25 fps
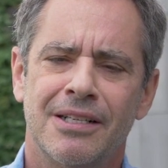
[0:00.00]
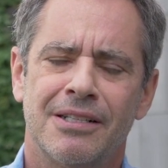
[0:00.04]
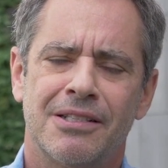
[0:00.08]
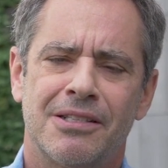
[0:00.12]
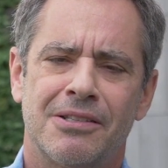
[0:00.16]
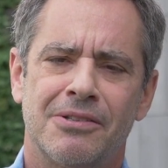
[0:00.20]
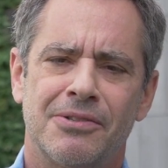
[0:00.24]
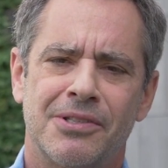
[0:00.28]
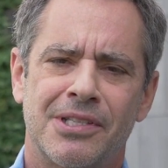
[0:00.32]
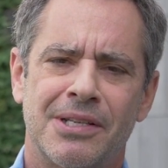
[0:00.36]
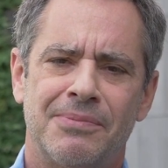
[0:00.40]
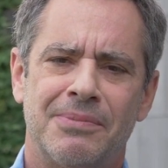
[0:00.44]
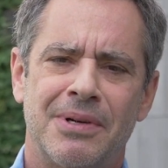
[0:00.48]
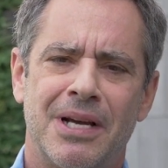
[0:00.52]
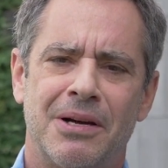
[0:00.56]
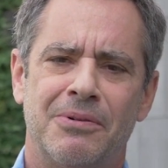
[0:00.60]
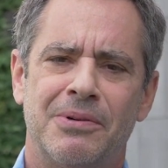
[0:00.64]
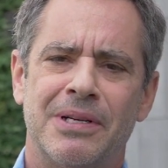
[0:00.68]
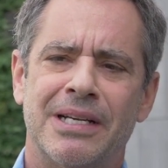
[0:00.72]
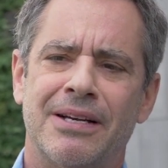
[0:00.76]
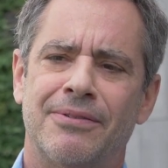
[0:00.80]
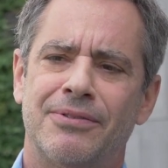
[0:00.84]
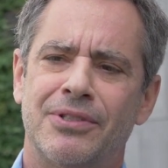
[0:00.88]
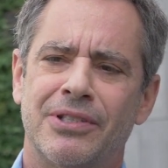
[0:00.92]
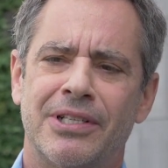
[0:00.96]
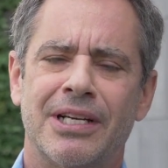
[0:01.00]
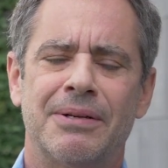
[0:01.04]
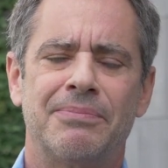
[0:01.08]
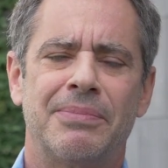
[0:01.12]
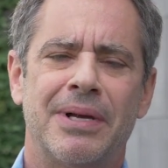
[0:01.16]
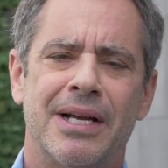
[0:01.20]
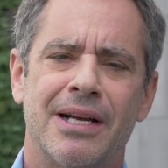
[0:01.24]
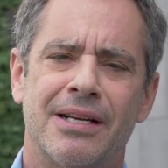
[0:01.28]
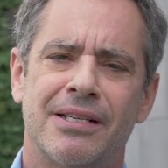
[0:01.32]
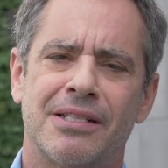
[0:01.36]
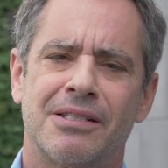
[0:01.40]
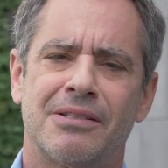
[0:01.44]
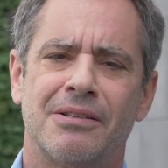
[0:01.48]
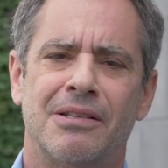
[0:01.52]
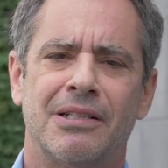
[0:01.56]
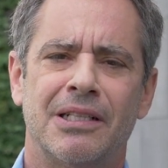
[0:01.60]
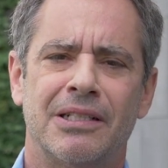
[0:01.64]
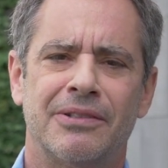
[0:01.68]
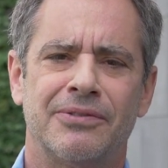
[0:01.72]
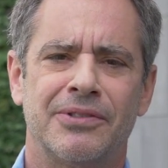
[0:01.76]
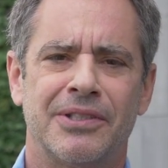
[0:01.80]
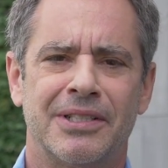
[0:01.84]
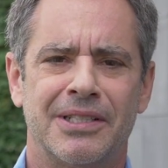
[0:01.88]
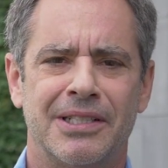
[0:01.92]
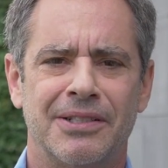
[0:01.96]
So somehow we have to get past
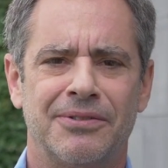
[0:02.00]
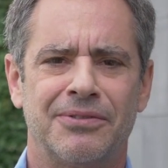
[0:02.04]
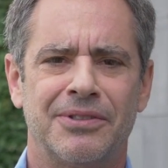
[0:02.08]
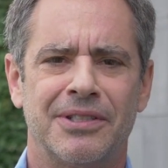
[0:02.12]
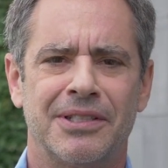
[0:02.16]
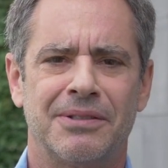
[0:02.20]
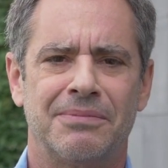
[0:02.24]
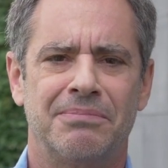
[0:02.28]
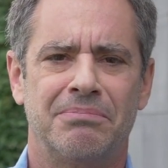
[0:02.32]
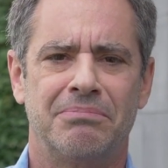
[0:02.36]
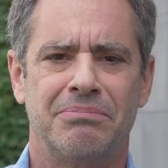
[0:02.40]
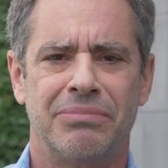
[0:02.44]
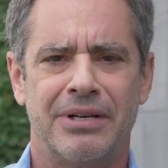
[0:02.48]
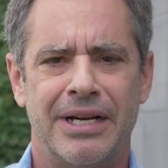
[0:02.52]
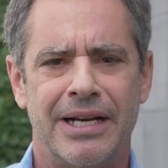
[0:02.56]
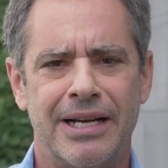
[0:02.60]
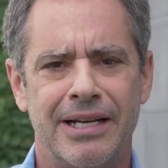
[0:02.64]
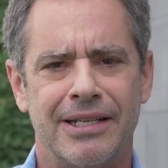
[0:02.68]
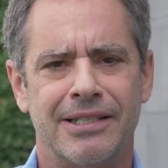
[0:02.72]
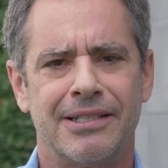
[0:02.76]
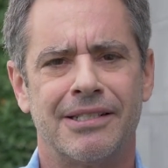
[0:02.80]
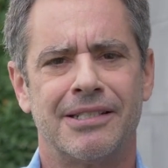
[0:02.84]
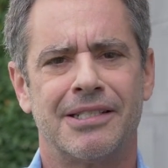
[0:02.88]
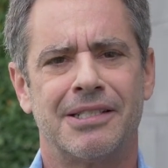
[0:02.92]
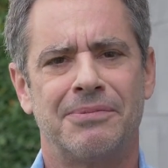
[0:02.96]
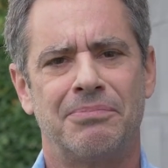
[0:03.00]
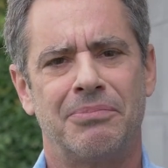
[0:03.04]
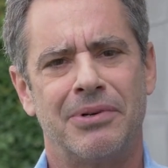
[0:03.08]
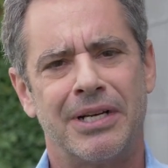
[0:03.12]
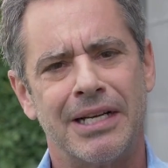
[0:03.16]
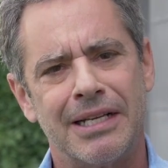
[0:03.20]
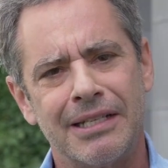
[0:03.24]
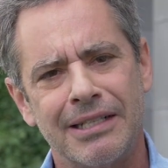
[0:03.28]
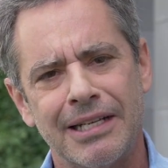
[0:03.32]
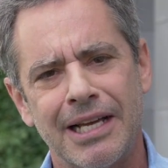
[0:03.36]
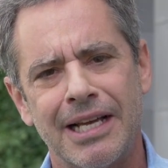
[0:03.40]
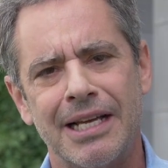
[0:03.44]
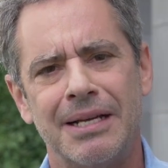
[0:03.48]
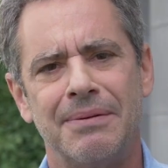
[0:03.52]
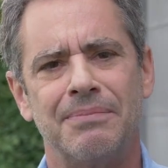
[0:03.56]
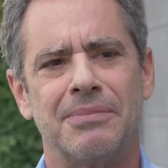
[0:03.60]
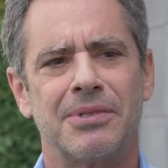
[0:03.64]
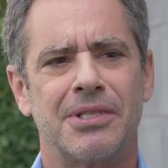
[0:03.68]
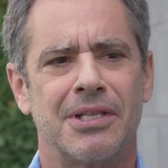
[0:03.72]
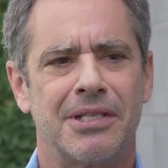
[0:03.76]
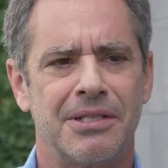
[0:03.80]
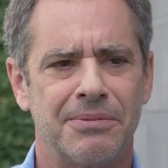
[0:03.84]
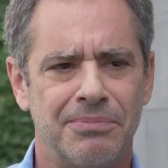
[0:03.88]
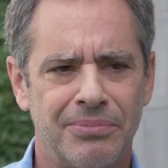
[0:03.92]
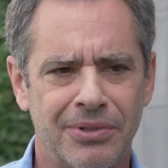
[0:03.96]
all of the different brand
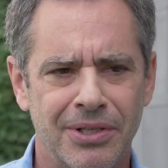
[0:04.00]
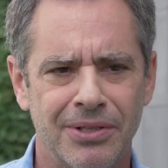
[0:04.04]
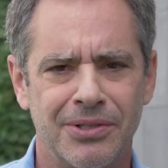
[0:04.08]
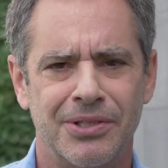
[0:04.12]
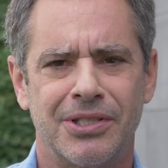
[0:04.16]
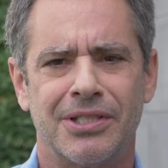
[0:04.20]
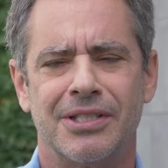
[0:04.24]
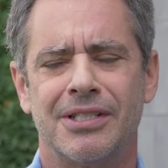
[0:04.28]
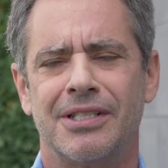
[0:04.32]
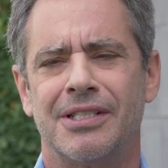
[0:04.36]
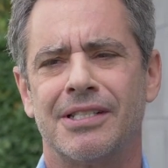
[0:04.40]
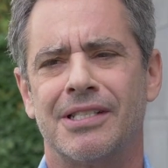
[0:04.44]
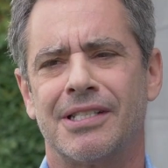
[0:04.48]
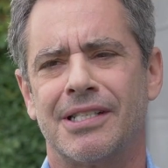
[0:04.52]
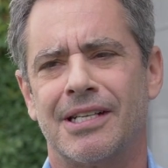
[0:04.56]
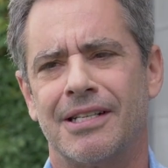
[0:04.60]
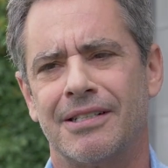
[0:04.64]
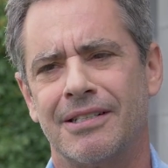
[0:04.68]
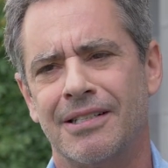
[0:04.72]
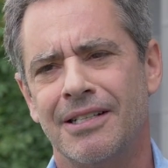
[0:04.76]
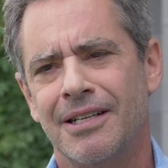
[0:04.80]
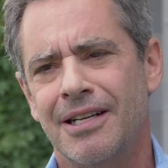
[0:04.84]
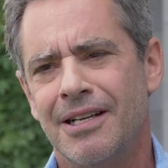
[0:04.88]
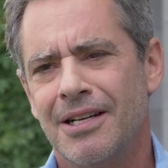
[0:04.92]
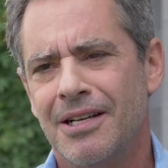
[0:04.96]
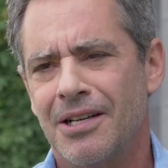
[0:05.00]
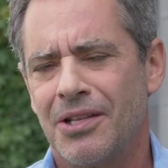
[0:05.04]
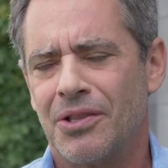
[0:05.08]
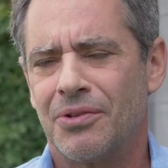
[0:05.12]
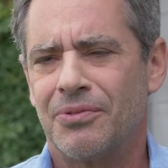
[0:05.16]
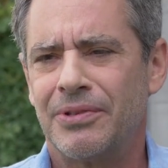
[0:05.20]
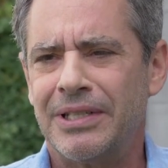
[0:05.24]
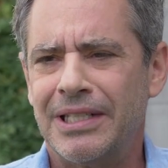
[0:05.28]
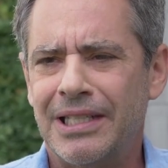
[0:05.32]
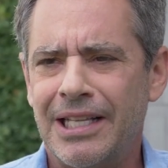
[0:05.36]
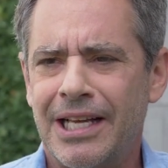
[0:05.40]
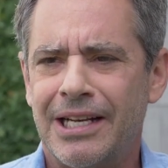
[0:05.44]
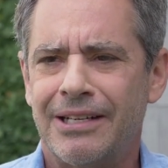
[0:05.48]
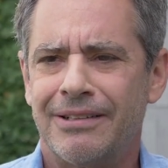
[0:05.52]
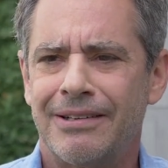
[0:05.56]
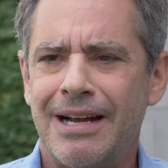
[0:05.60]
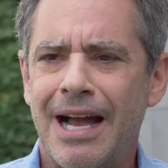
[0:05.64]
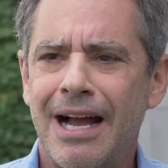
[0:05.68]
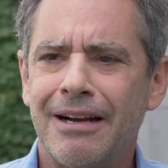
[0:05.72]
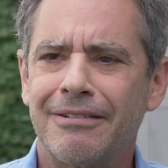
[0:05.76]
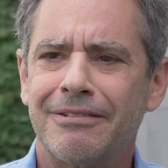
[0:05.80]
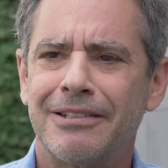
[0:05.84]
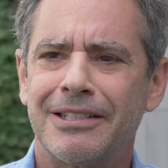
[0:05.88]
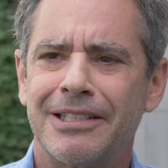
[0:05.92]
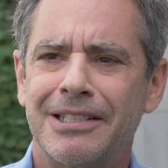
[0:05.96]
names and approaches and three-letter
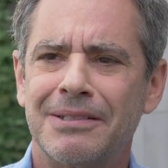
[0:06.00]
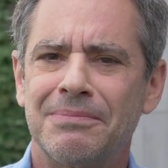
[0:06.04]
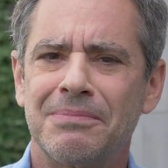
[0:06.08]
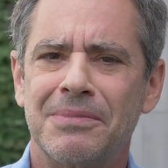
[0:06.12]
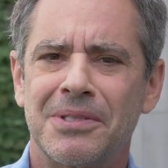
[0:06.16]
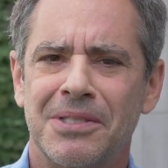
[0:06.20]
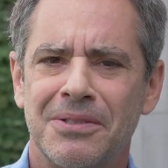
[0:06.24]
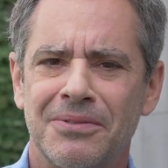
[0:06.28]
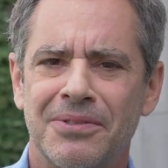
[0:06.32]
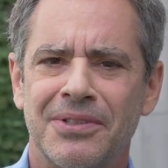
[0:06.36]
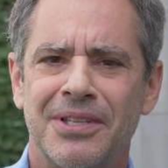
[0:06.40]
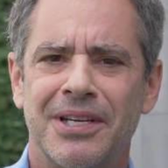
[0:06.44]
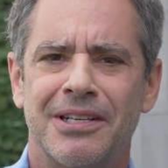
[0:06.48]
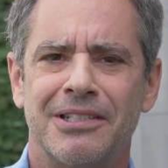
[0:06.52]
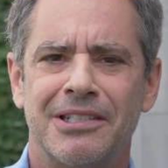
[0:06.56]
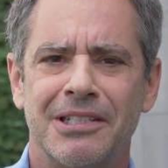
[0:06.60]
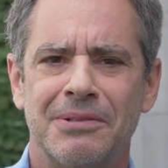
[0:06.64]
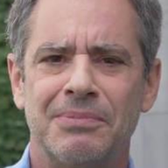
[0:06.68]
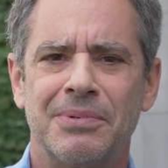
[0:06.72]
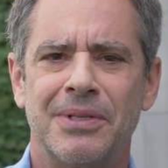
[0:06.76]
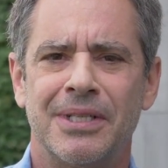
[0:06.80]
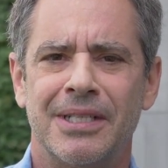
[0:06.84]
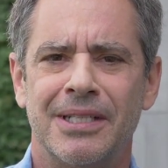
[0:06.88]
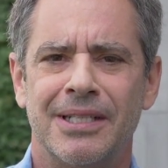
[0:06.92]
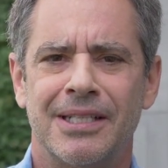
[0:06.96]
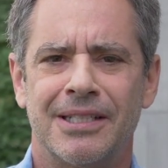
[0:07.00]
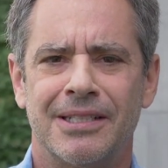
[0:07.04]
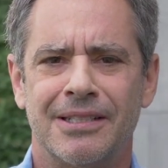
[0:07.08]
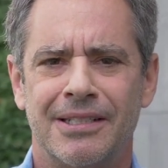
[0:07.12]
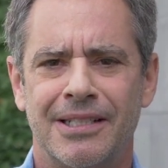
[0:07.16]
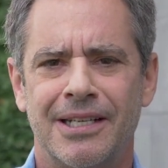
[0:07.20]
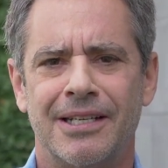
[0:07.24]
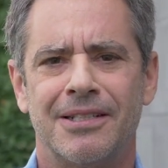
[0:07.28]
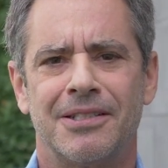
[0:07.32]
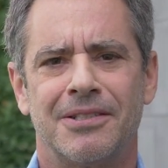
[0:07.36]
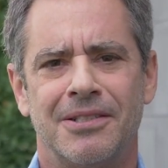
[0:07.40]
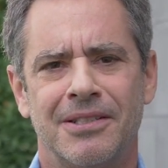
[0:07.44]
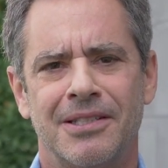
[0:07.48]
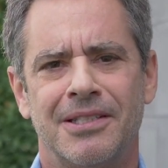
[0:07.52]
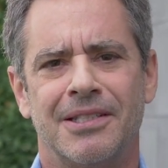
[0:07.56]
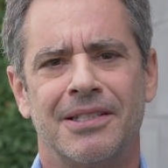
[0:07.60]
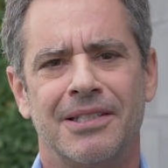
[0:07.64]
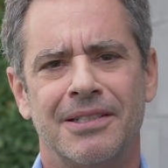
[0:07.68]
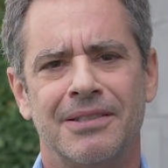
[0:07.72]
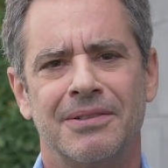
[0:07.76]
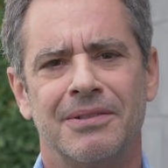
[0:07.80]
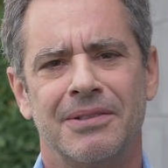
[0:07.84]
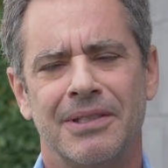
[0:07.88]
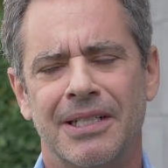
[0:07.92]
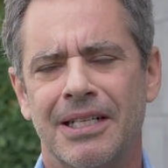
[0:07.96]
acronyms of therapy and get to
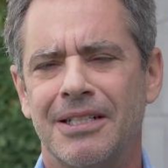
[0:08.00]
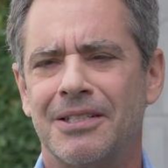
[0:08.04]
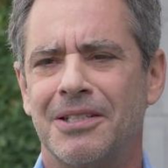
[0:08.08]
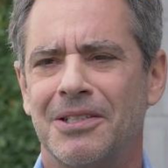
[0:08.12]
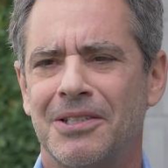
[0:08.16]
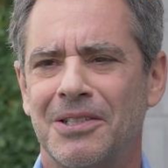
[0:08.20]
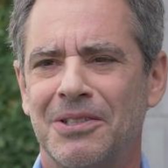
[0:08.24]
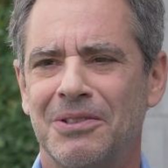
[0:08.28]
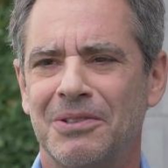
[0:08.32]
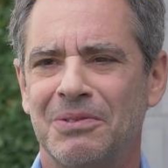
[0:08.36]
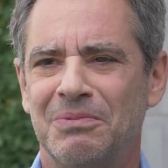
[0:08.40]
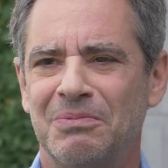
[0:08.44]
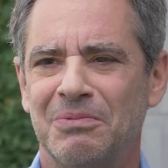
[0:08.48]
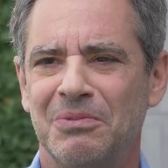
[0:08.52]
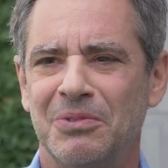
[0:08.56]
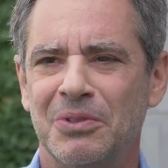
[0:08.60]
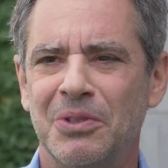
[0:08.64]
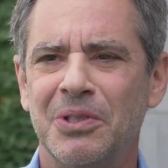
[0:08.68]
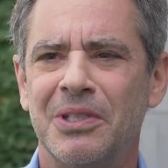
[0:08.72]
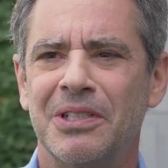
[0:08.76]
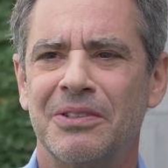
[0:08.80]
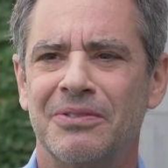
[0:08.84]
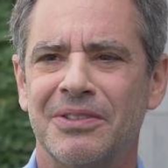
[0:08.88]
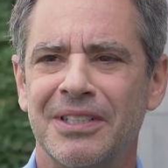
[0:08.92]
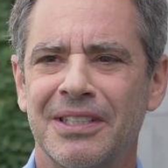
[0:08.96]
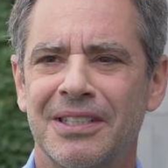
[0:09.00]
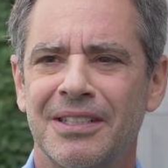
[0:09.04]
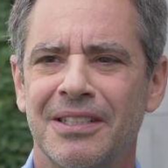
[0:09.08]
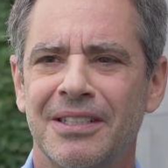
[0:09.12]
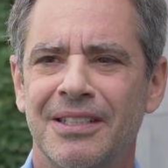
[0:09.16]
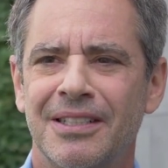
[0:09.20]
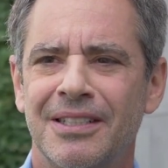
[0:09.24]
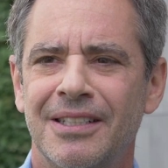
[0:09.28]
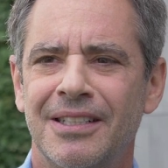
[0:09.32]
the root of it.